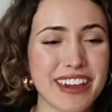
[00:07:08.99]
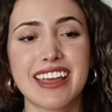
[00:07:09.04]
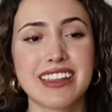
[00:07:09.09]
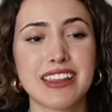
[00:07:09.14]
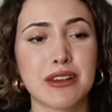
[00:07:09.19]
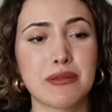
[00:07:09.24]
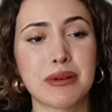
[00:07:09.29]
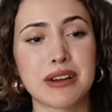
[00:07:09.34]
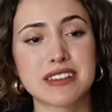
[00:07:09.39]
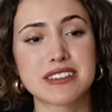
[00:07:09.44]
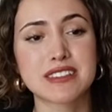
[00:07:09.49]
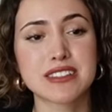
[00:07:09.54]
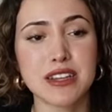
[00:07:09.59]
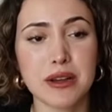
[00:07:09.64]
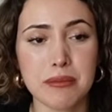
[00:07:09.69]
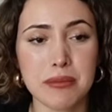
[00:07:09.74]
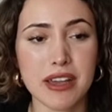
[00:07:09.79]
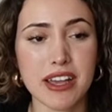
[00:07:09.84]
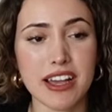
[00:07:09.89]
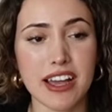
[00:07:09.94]
And then my
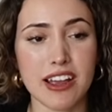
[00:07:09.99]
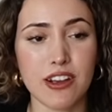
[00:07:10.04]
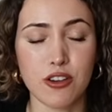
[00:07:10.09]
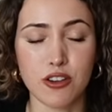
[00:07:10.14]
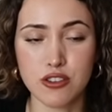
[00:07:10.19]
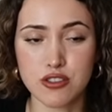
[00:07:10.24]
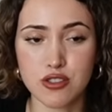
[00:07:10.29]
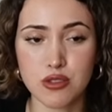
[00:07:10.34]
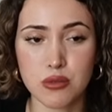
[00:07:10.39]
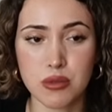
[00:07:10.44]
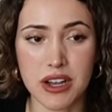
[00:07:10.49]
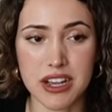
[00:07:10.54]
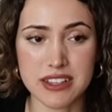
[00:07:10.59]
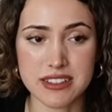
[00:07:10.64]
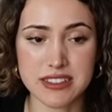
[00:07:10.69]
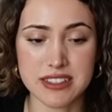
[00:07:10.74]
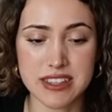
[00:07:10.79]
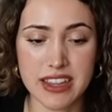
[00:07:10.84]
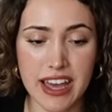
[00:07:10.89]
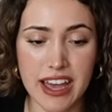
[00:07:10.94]
stomach, I also
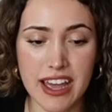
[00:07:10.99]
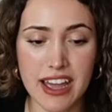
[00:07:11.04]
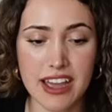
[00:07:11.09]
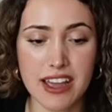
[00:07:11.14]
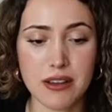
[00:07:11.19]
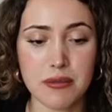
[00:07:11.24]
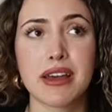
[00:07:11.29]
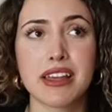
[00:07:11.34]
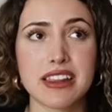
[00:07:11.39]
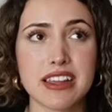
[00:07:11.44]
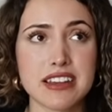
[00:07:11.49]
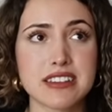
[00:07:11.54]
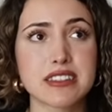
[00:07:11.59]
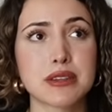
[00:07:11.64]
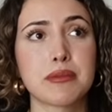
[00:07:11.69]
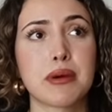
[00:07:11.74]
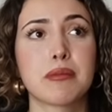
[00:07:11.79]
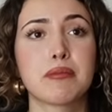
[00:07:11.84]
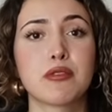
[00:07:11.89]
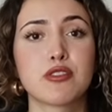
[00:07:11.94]
wax that. My legs
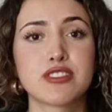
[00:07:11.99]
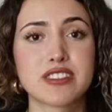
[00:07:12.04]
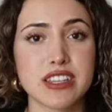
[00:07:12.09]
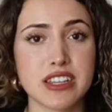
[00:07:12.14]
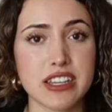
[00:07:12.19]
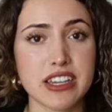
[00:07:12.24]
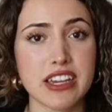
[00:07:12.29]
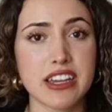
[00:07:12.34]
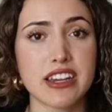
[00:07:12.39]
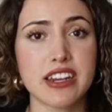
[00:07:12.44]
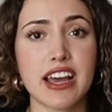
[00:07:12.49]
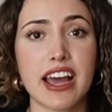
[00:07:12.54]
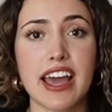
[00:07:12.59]
and my Brazilian,